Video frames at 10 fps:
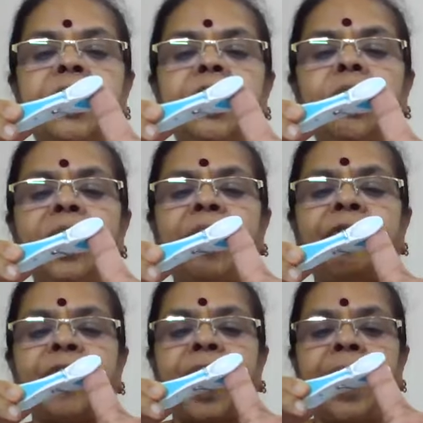in your
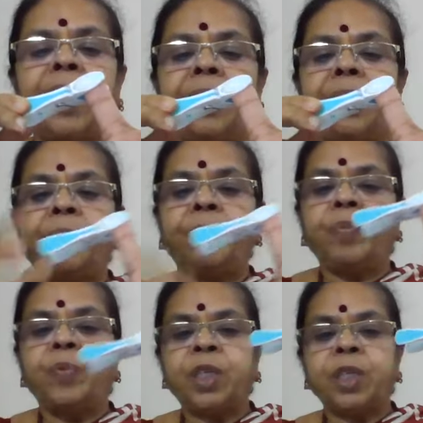left hand,
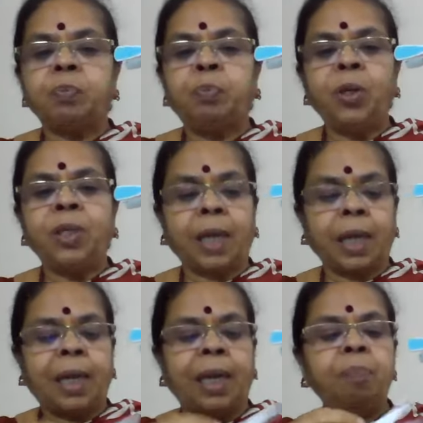just put
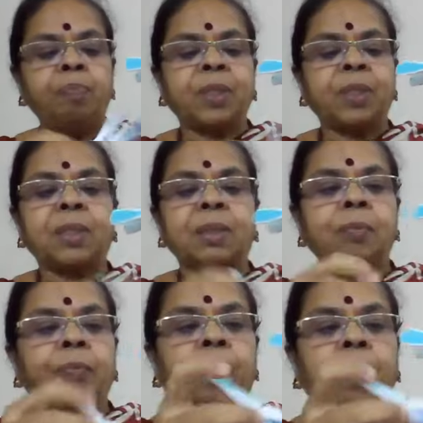the clips
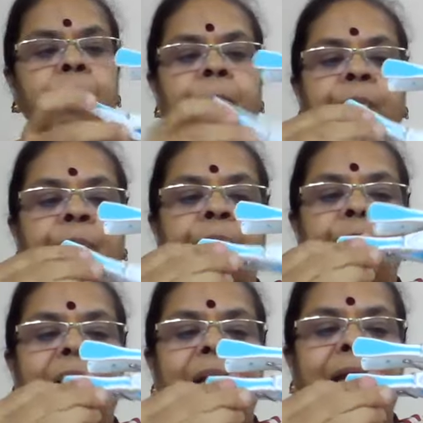
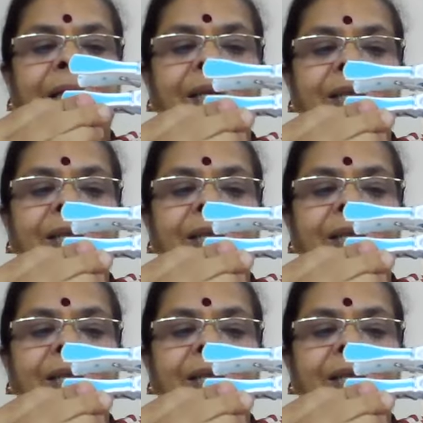like